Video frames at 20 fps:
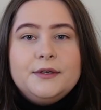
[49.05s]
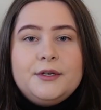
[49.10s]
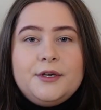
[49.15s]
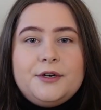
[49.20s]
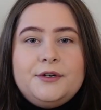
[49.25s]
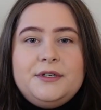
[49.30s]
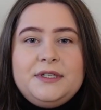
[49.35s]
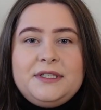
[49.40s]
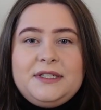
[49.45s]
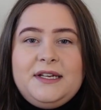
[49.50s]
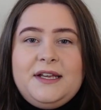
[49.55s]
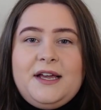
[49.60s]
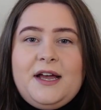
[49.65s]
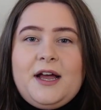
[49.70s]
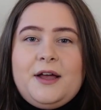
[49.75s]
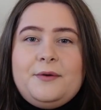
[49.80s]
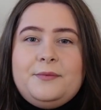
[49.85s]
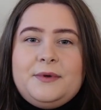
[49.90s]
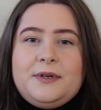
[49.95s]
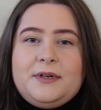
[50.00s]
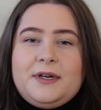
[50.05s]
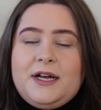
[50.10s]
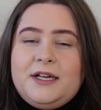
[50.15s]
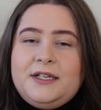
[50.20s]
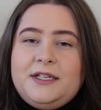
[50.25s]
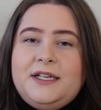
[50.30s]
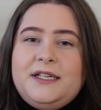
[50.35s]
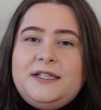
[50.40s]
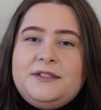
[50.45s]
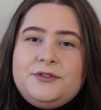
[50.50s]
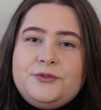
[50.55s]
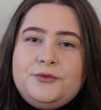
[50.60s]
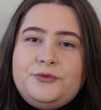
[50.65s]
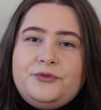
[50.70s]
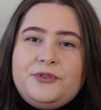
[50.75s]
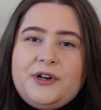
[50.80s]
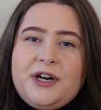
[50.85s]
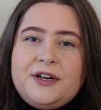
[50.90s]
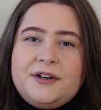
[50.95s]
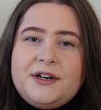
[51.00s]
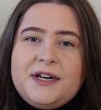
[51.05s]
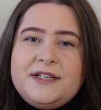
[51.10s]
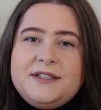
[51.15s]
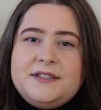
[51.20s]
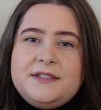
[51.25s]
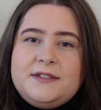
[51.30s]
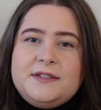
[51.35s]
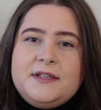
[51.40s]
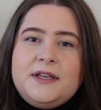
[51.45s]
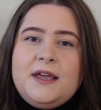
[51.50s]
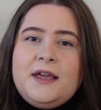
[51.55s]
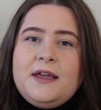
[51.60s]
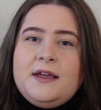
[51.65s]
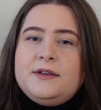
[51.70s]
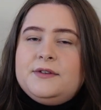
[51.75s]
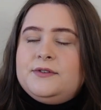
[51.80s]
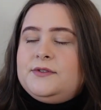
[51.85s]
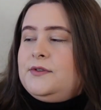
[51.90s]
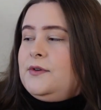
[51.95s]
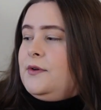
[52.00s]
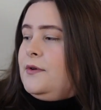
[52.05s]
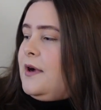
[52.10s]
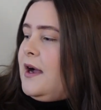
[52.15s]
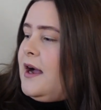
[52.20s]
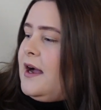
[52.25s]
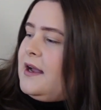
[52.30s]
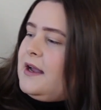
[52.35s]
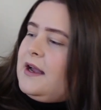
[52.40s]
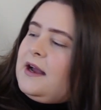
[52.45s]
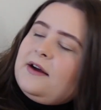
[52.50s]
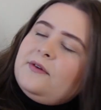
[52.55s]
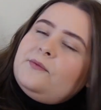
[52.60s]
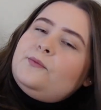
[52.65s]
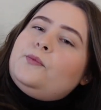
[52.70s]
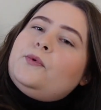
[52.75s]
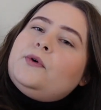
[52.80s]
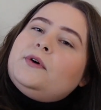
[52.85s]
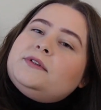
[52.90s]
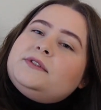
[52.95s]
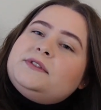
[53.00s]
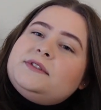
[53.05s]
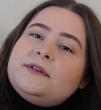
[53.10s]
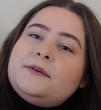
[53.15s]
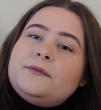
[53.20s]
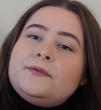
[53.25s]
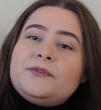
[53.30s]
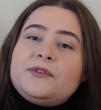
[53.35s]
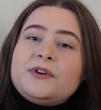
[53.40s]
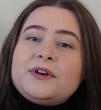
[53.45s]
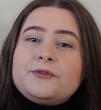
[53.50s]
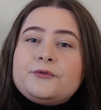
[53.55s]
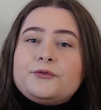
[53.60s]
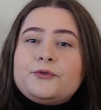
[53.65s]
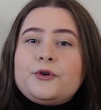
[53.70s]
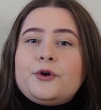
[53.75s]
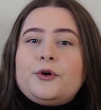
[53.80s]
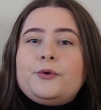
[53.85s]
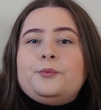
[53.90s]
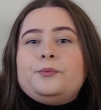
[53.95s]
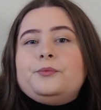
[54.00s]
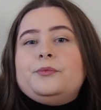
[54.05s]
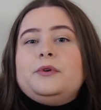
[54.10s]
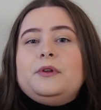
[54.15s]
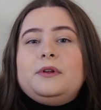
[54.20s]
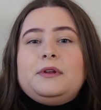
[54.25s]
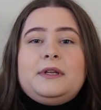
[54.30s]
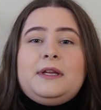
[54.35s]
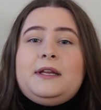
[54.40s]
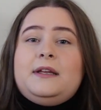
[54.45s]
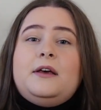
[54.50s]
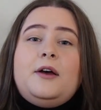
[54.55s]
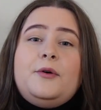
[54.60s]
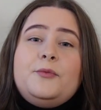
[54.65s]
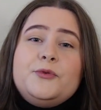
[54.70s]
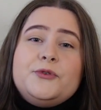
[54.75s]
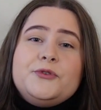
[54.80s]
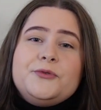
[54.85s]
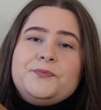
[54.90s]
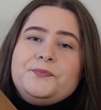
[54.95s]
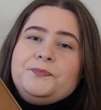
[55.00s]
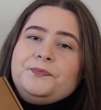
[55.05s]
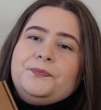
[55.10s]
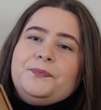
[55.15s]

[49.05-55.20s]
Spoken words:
Currently I'm kind of into fragrance, so I have bought something from Labo,